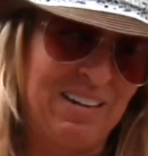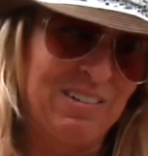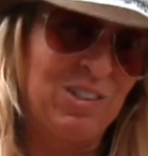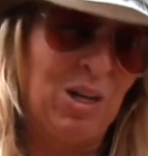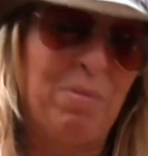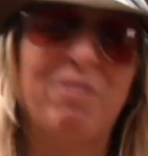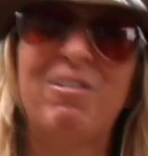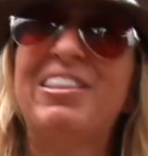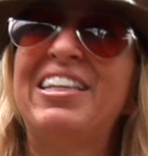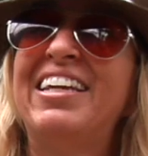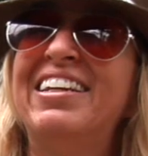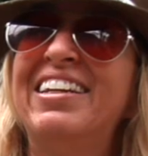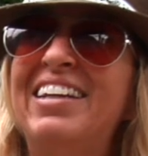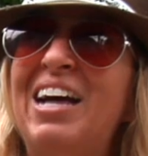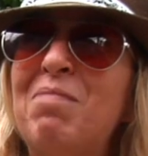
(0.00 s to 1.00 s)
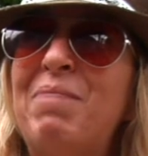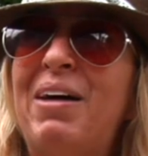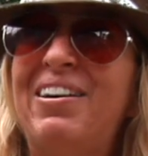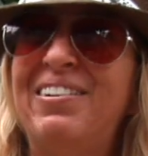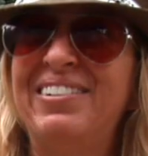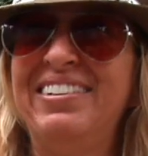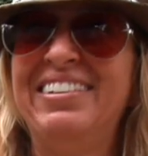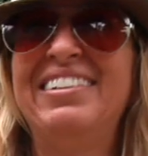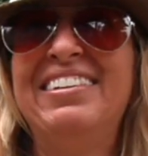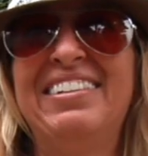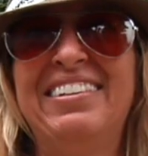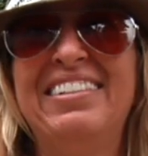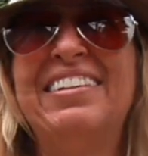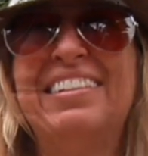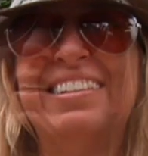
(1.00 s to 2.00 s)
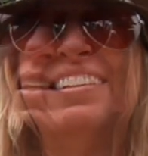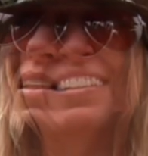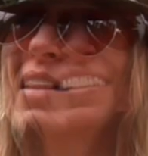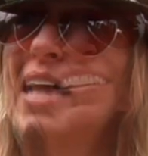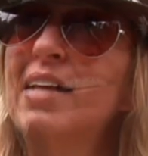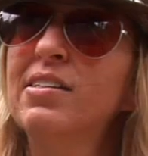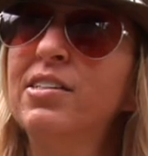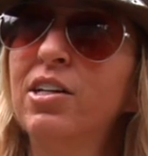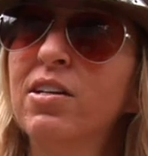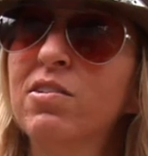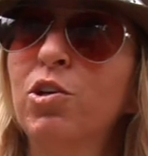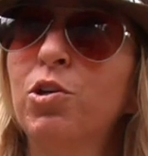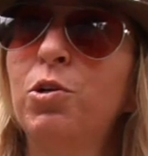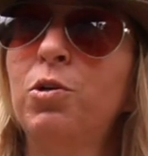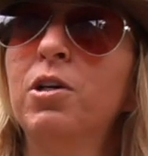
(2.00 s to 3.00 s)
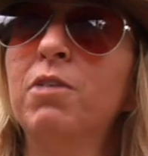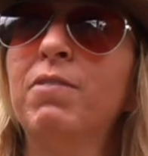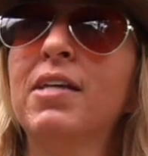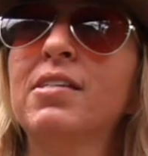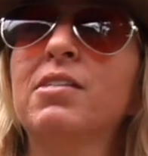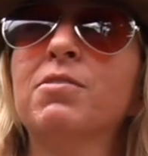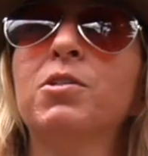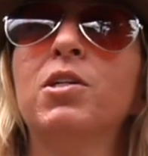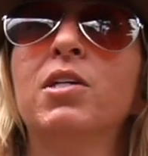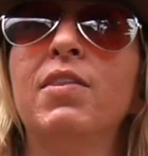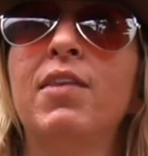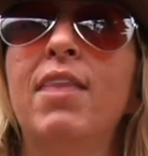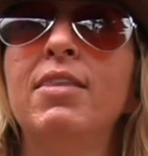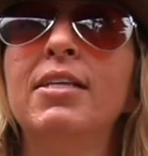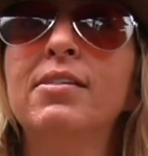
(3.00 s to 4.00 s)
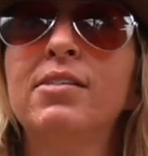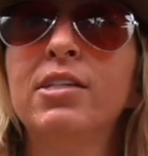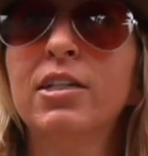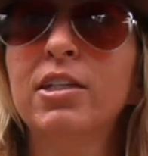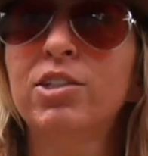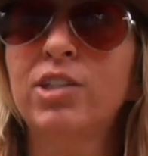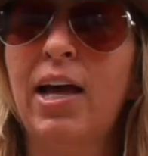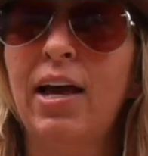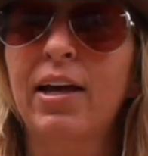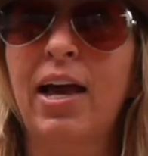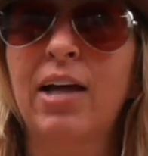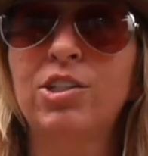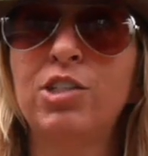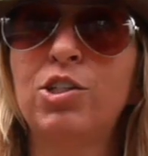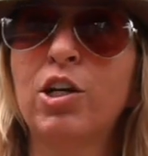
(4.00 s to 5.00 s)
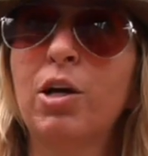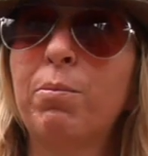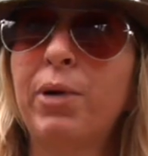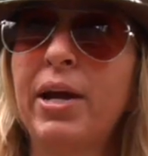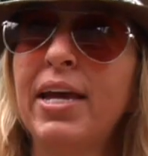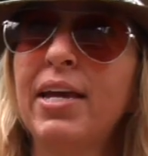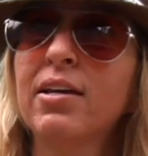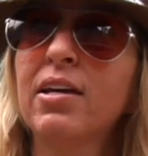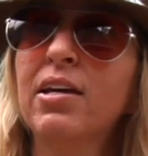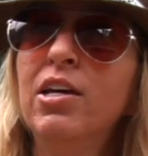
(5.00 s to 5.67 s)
I drop everything and help out. Last year's Kukua Festival, and then this year Jack actually took a break,